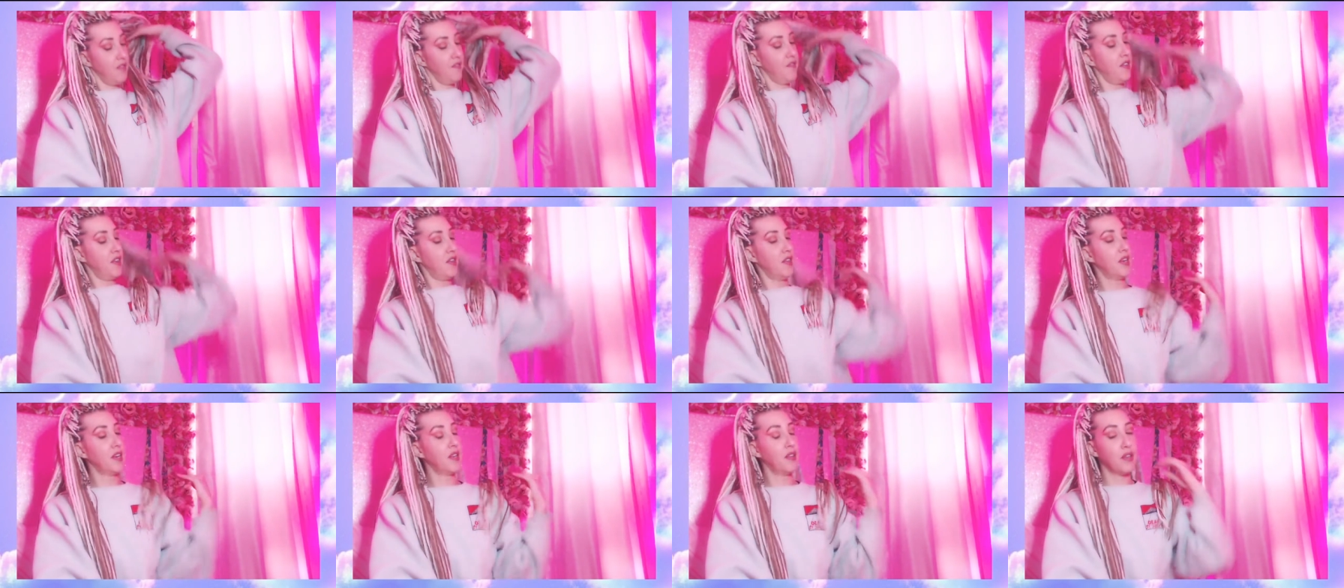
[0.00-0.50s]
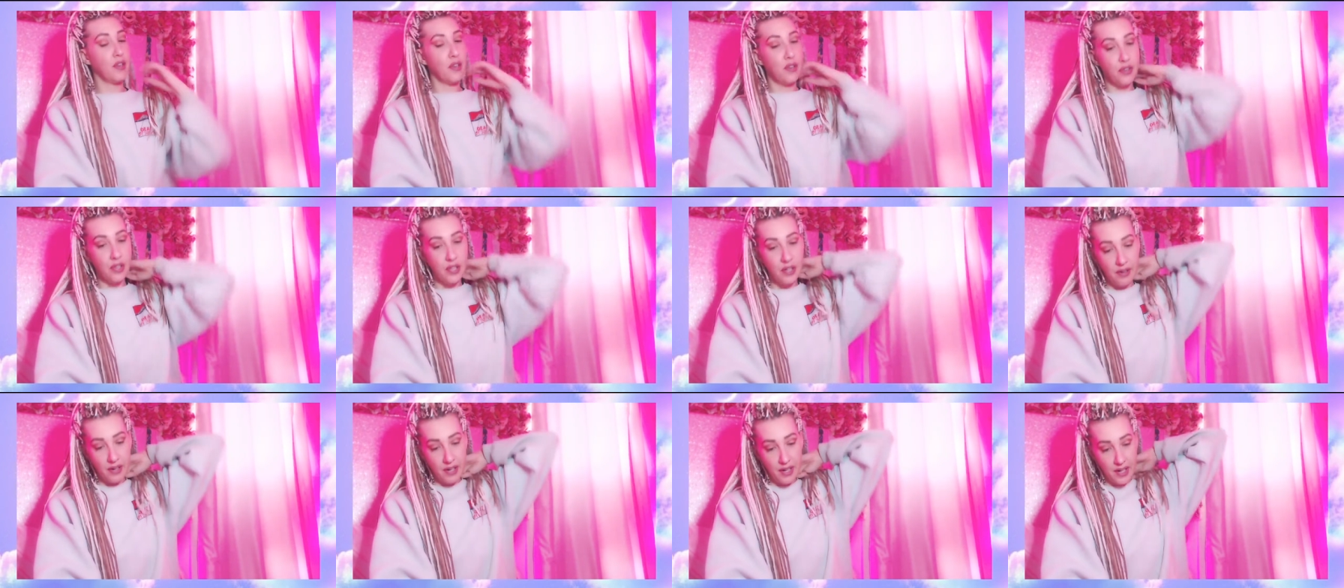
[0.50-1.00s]
feeling
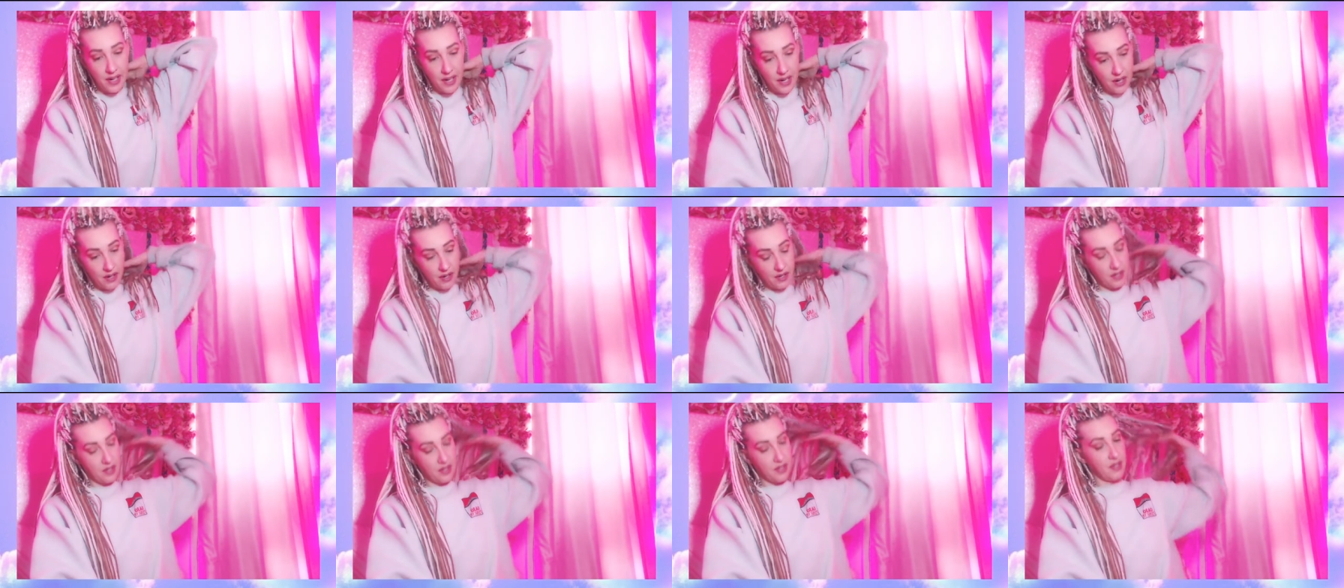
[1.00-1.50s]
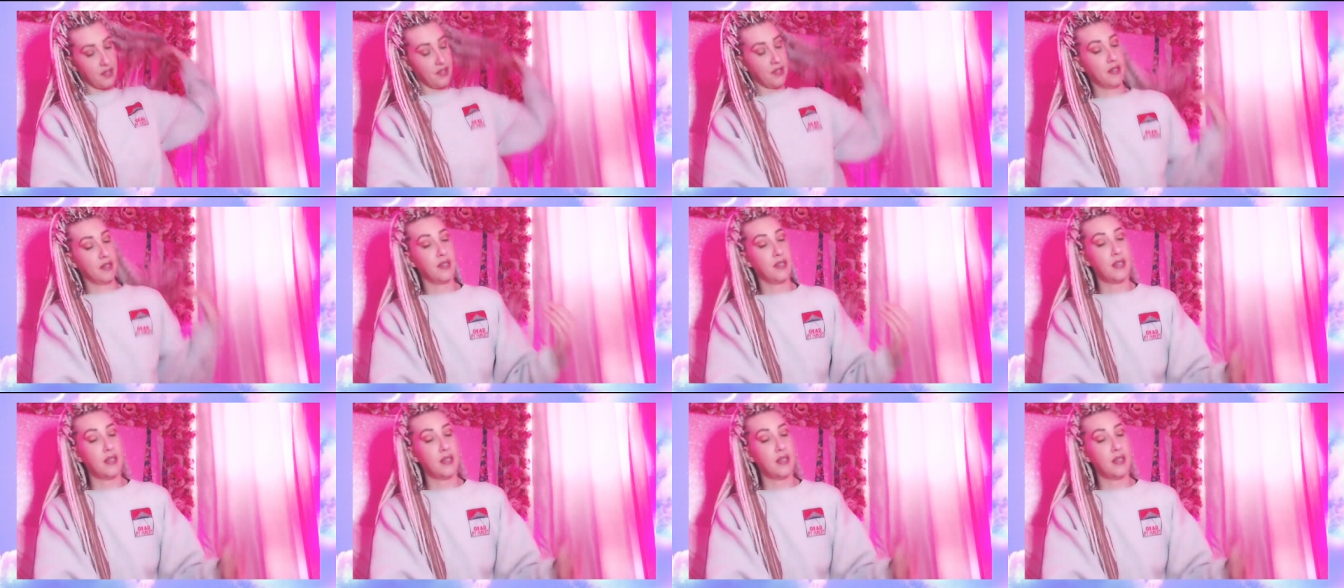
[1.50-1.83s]
lonely right now, because